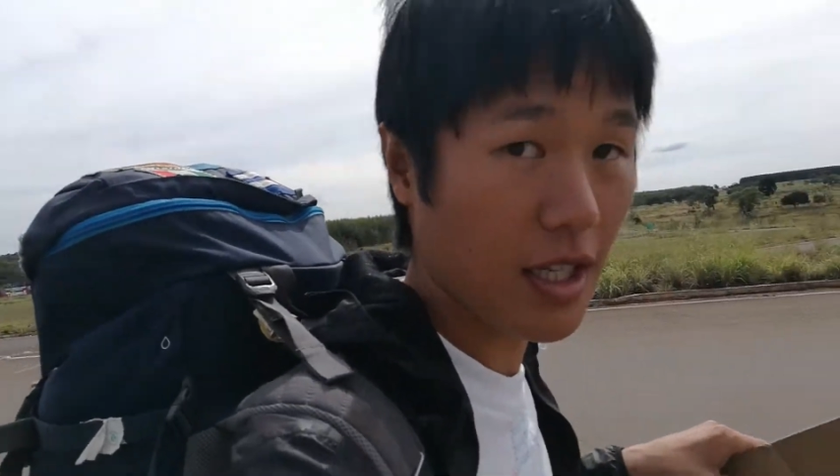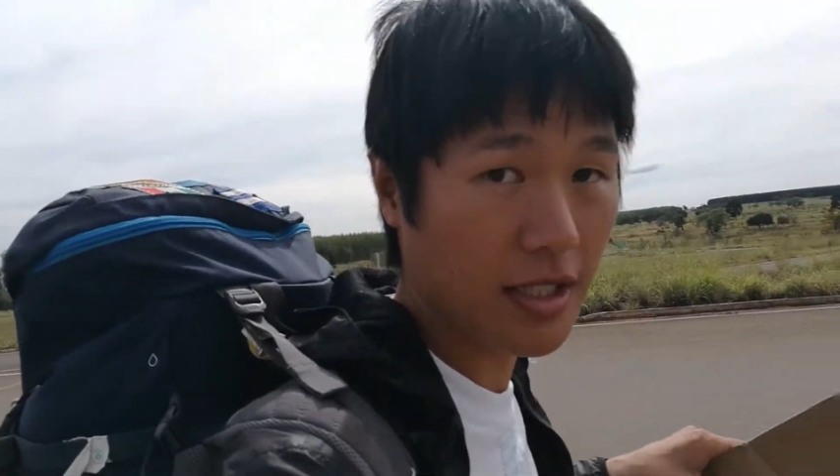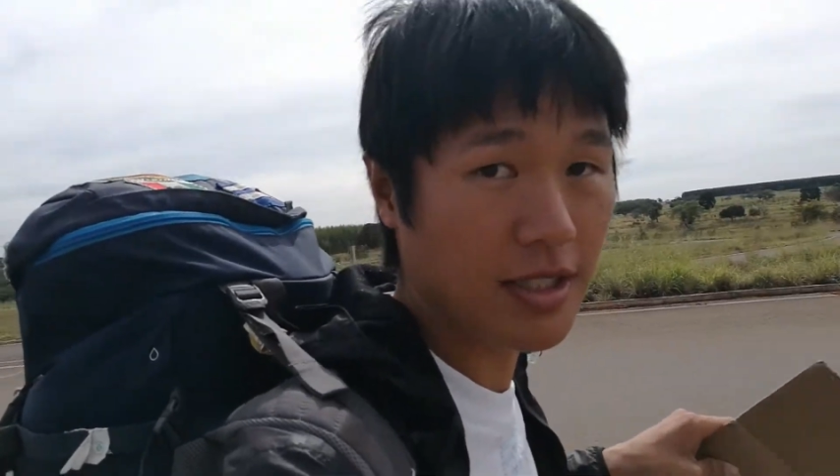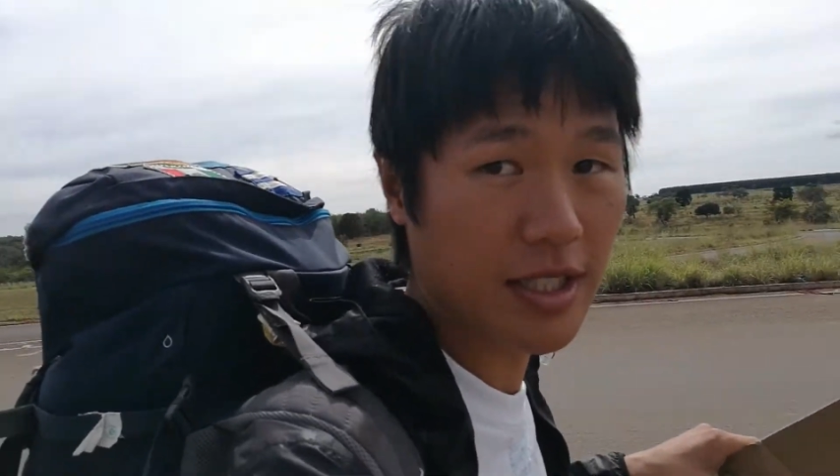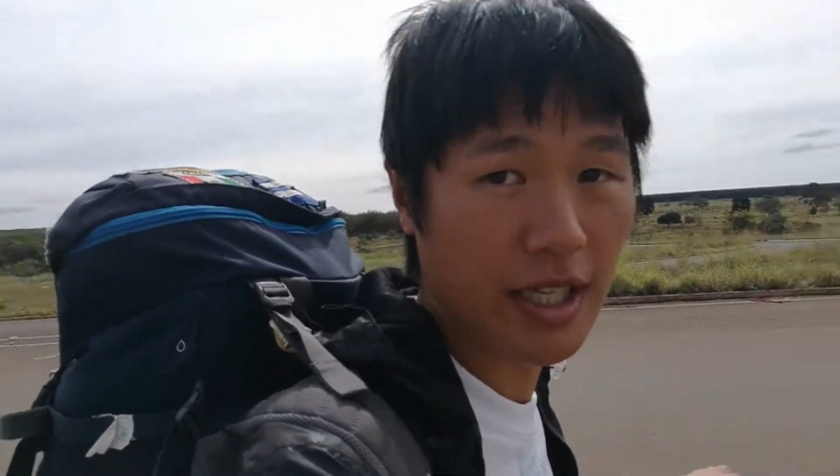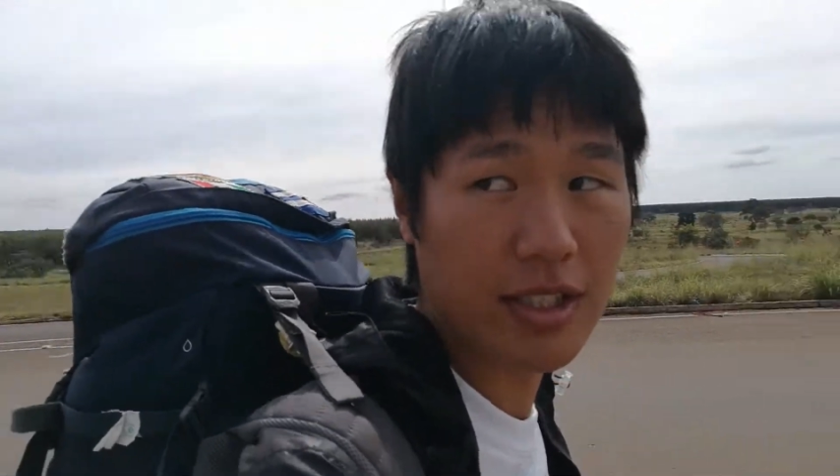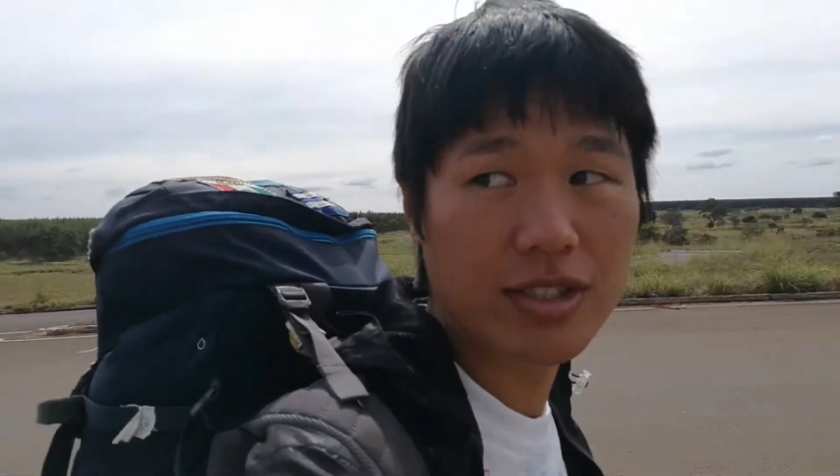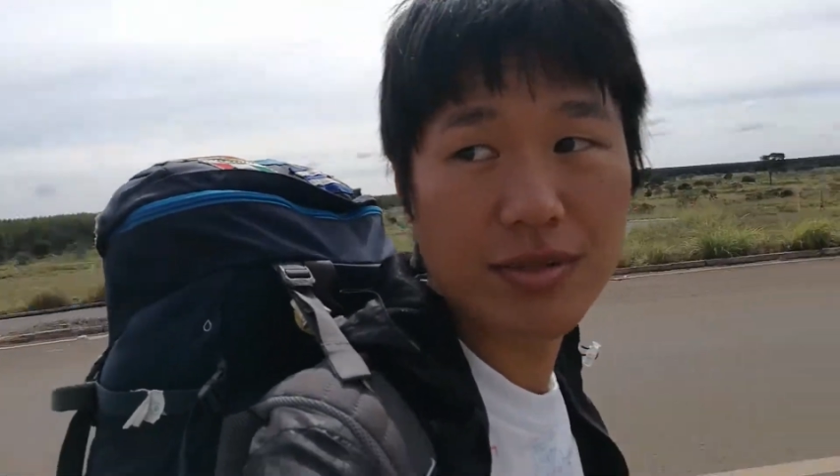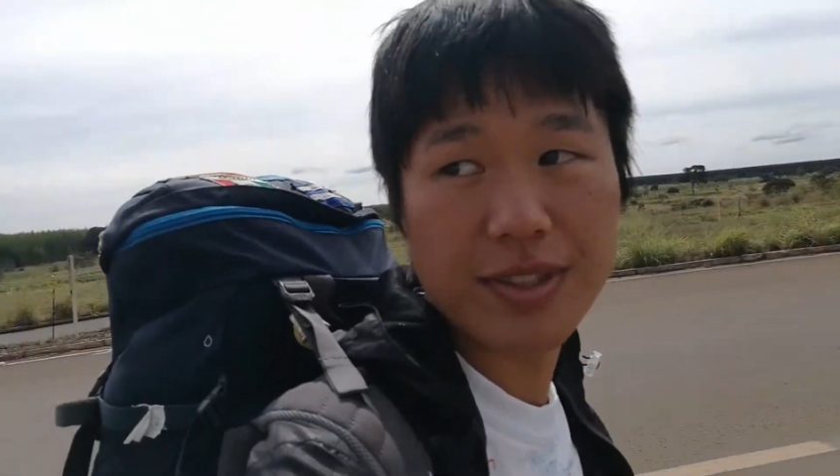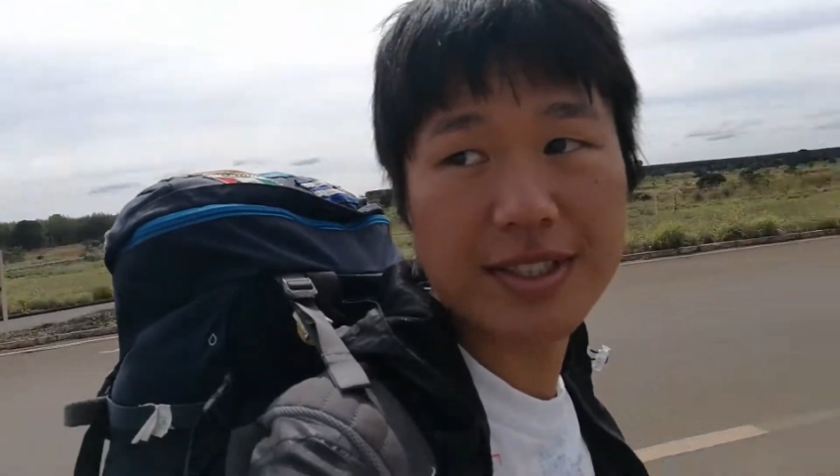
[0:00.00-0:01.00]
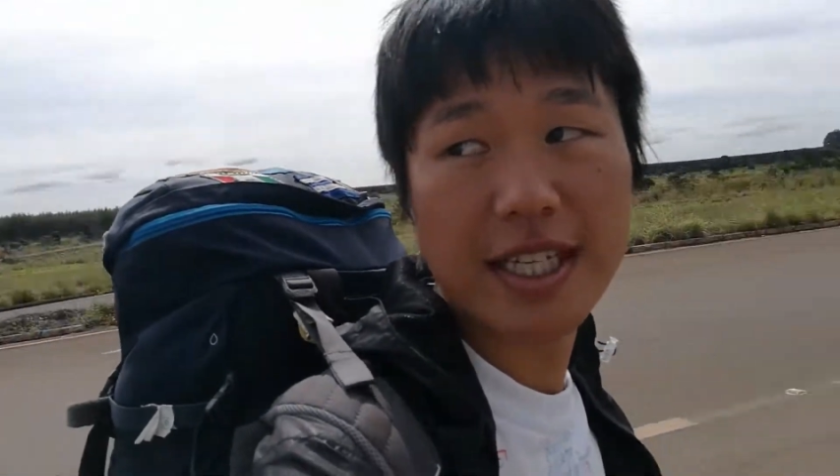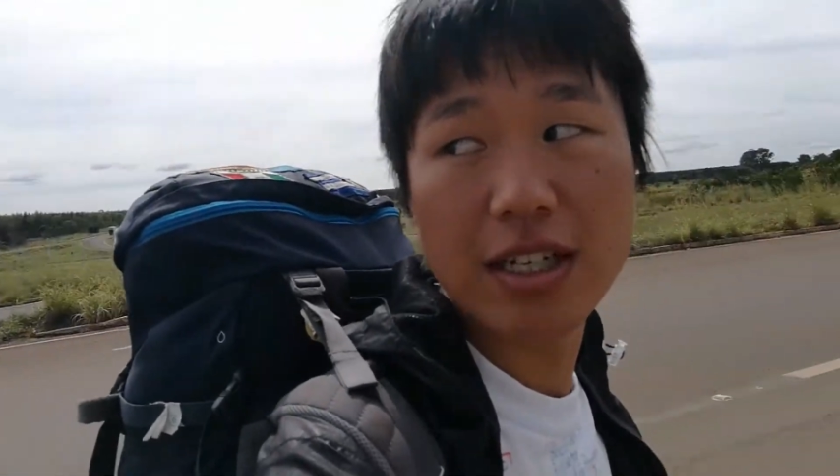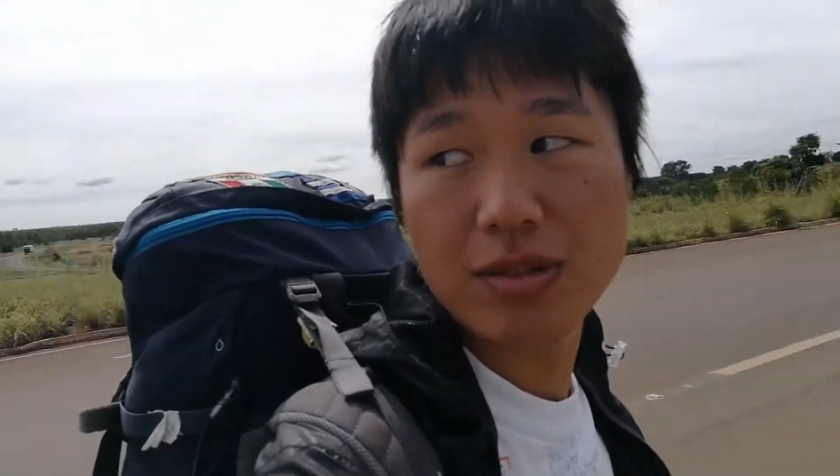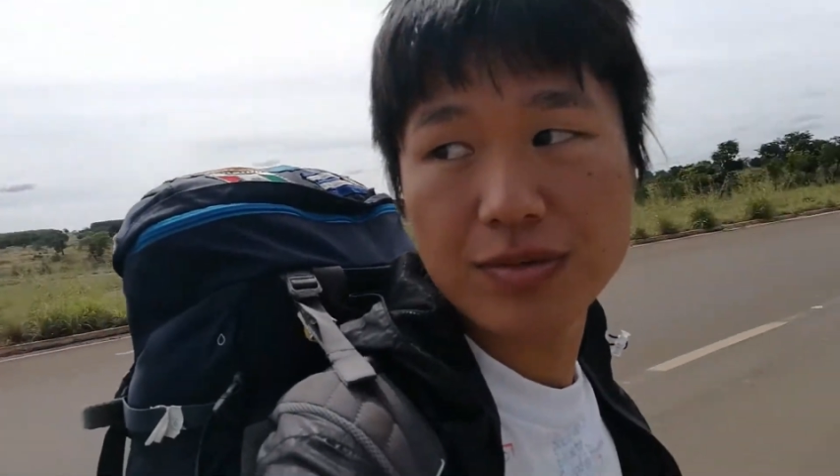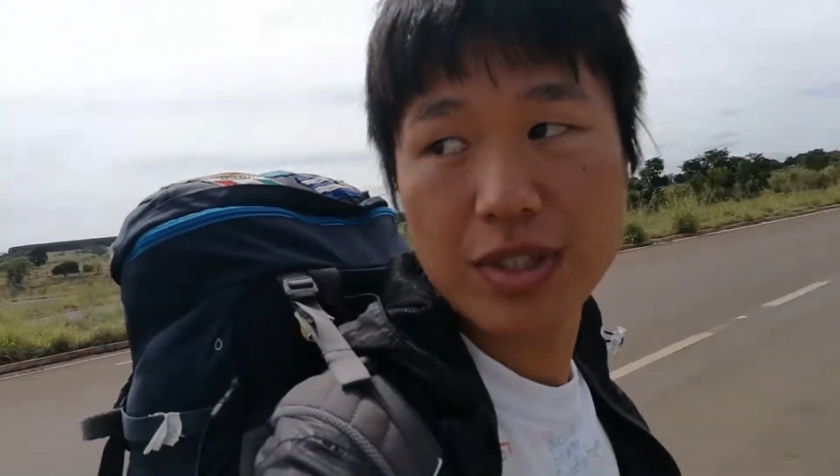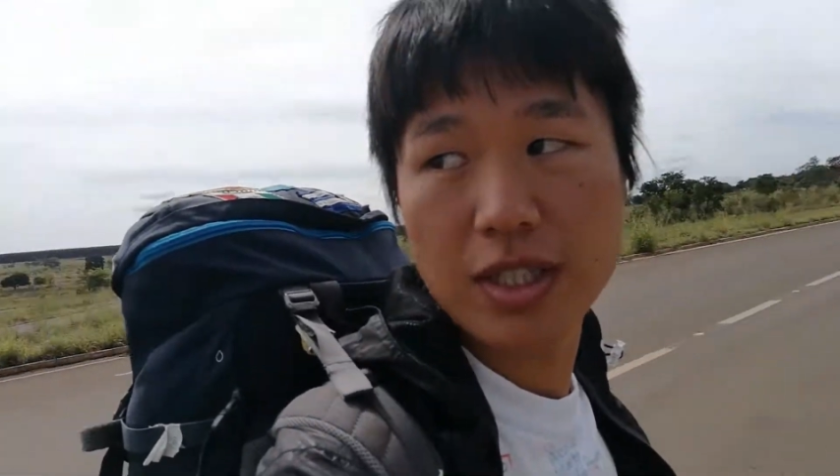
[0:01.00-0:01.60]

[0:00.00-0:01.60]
at the edge of the town.